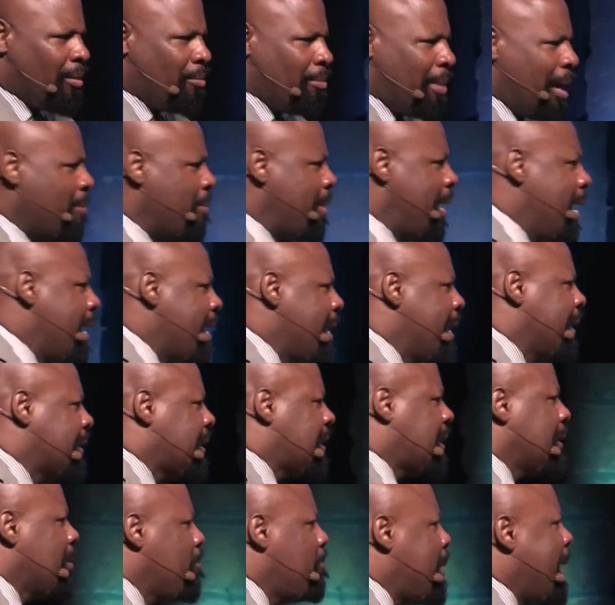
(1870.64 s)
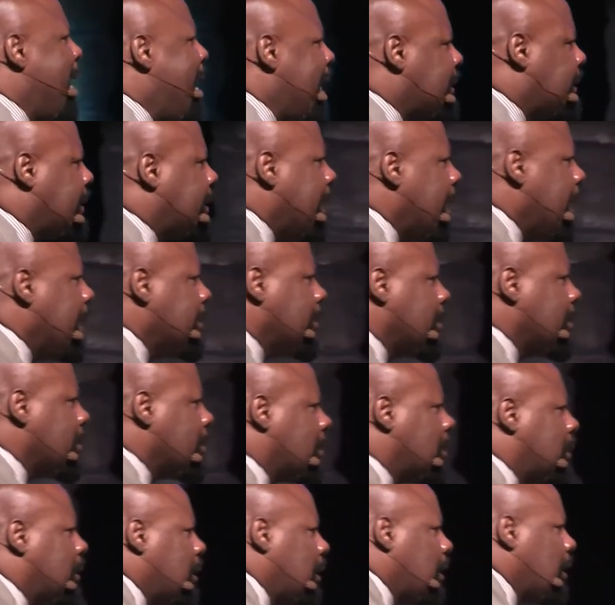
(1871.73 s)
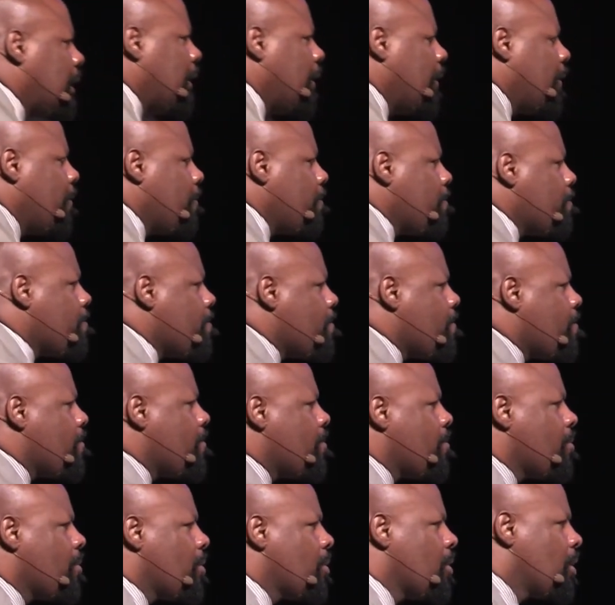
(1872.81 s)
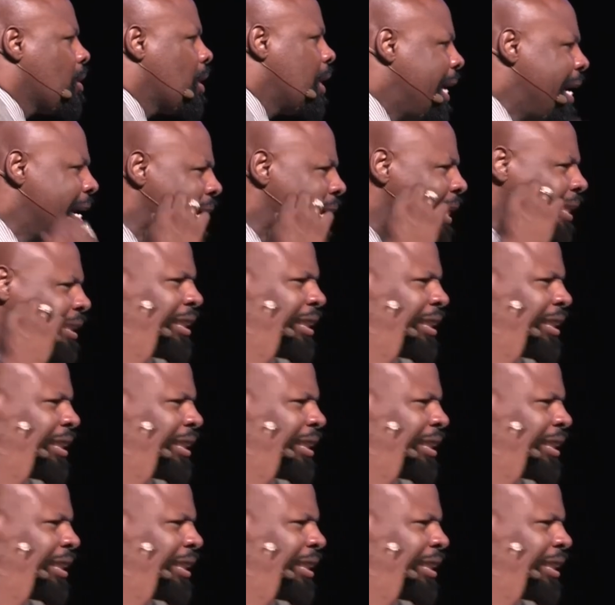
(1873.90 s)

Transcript: My man gets some blessings in